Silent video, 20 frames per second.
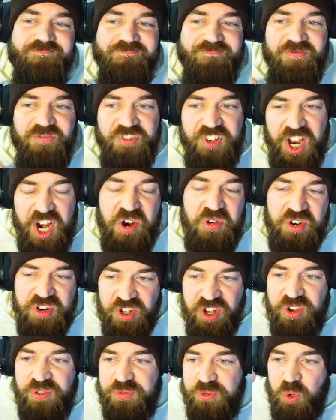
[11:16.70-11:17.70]
Fair
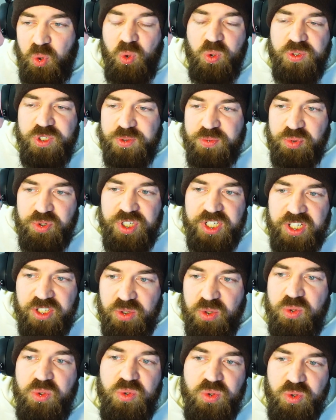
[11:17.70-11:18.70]
enough, Khorne's pretty
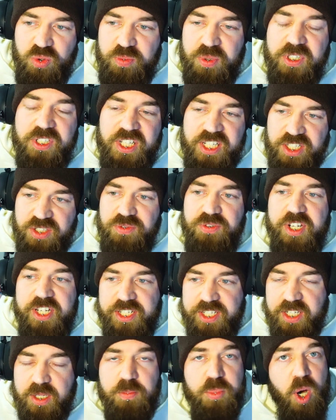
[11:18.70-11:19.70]
cool, but let's
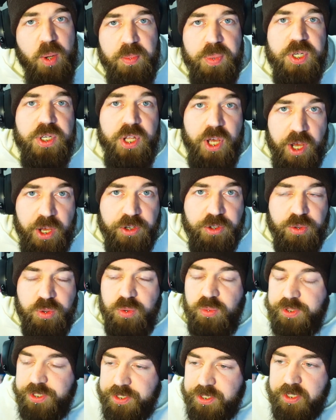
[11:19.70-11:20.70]
face it, Papa
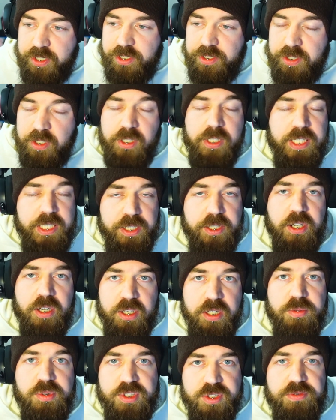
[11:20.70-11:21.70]
Nurgle was the leader.
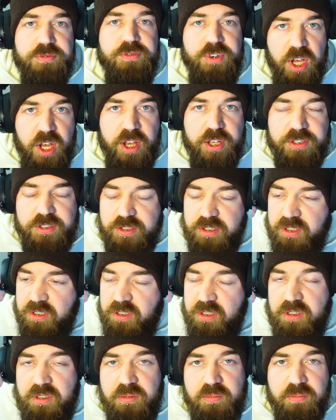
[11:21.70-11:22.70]
He was the first.
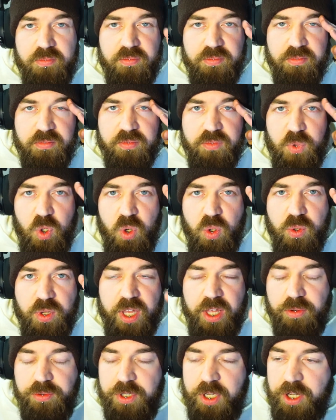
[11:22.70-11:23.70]
All
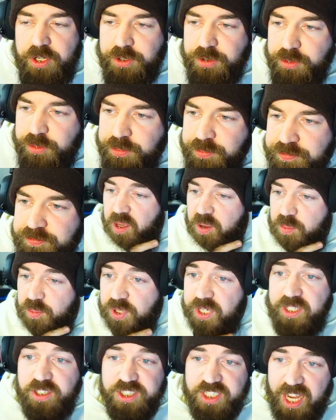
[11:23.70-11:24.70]
hail Nurgle.
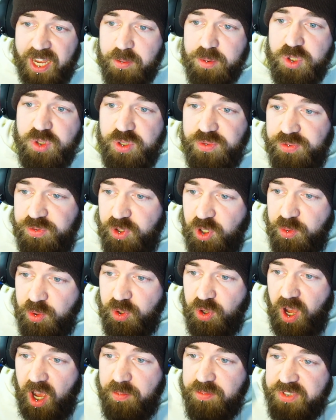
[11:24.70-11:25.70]
But it looks absolutely
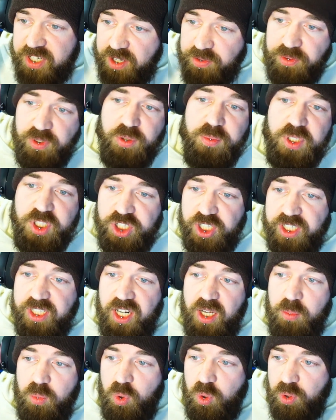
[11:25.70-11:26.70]
phenomenal. I'm definitely going to be checking
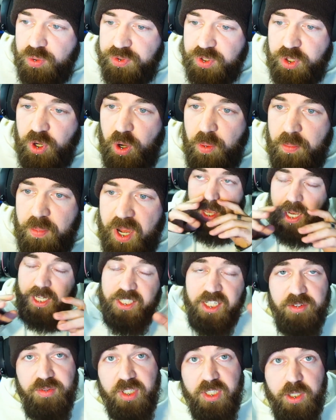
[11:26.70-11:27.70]
out more of the combat. I
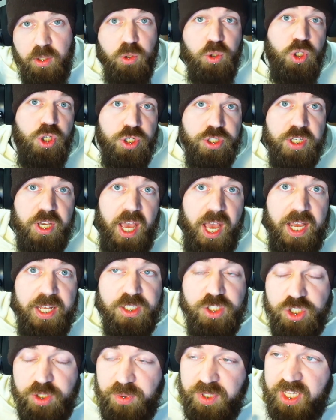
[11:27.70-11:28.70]
did have a little look at
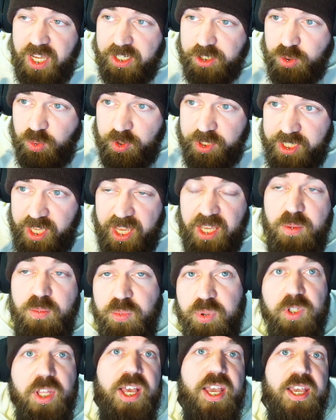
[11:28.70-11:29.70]
some of the actual
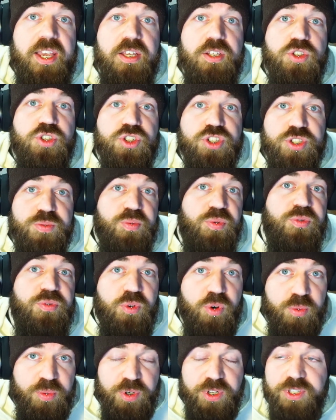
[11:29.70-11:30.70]
gameplay just
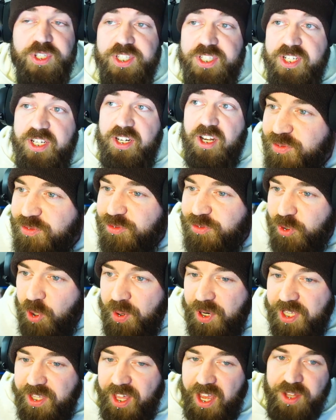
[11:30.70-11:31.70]
before putting this in. I've
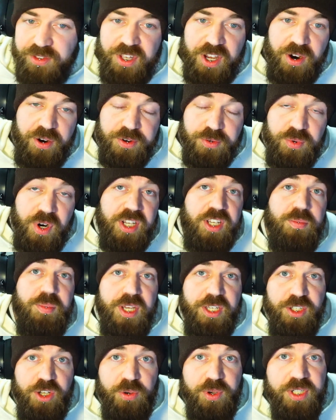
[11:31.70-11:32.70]
thrown it out there. I'd
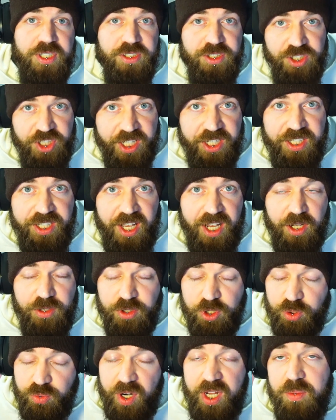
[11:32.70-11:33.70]
recommend checking out
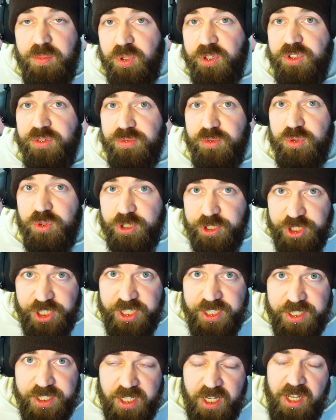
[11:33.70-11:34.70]
the Great Book of
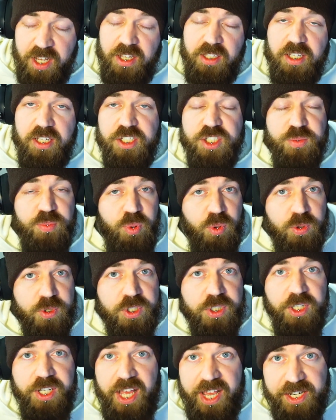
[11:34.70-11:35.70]
Grudges. They support
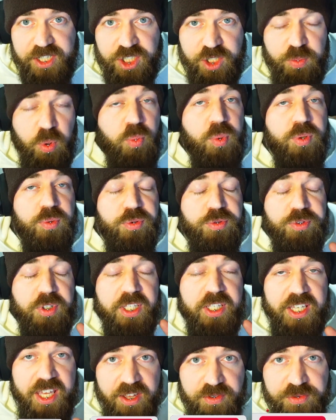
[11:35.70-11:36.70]
Slaanesh, but we will
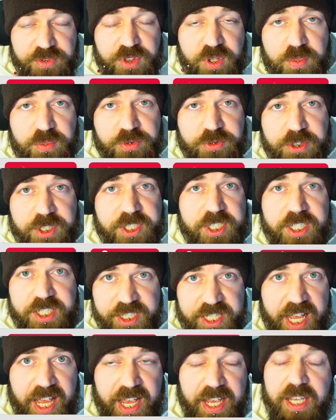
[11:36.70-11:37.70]
forgive them for
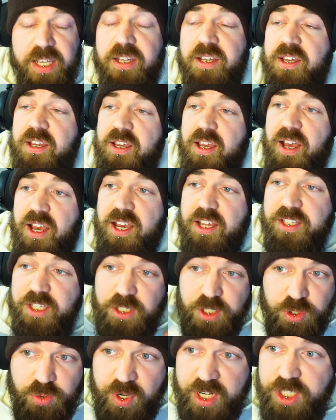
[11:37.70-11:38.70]
today. They
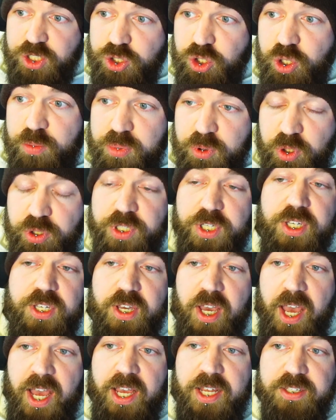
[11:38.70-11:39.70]
did a great job
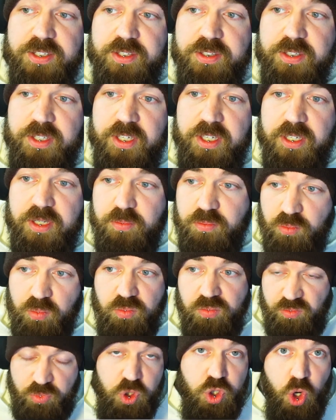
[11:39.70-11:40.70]
looking at the
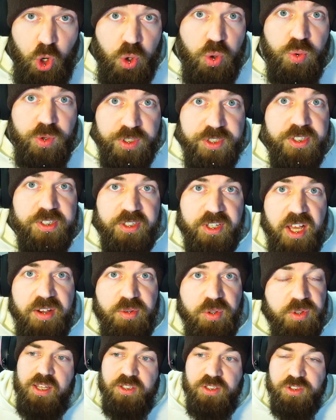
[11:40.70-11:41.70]
current
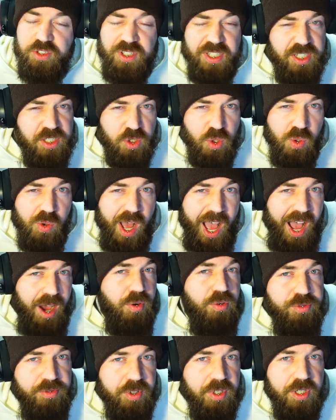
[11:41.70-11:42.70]
levels. So this is all
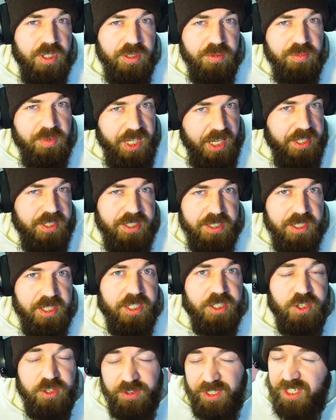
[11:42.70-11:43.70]
alpha
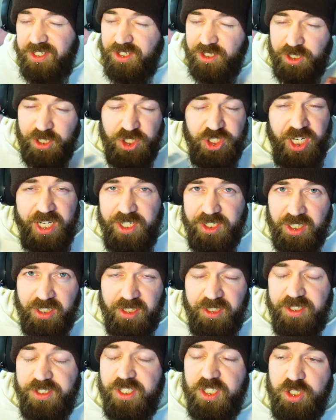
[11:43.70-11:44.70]
testing, so things are going to change a
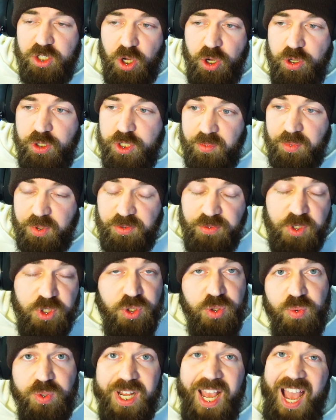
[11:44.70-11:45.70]
little as it goes, but if you
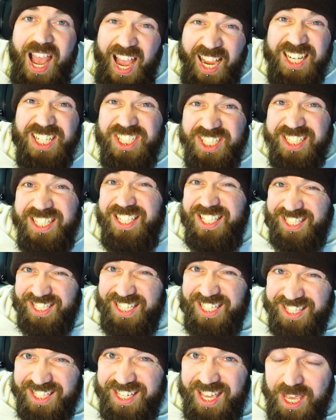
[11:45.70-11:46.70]
do want to actually
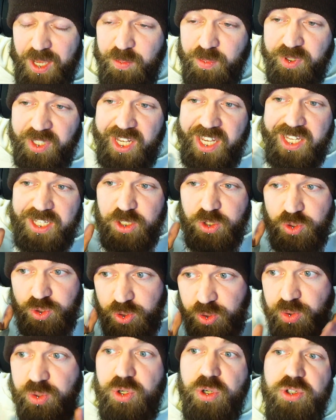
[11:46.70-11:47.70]
see the gameplay,
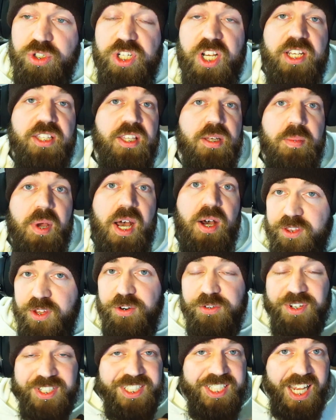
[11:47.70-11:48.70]
do go check them out. They're
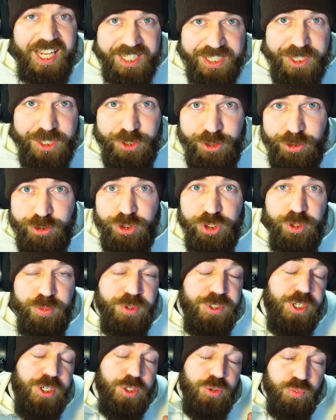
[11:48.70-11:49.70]
a fantastic YouTuber
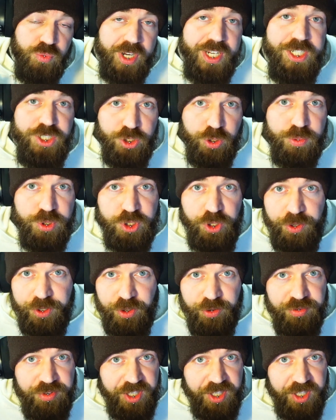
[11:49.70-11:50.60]
and did a great job showing off the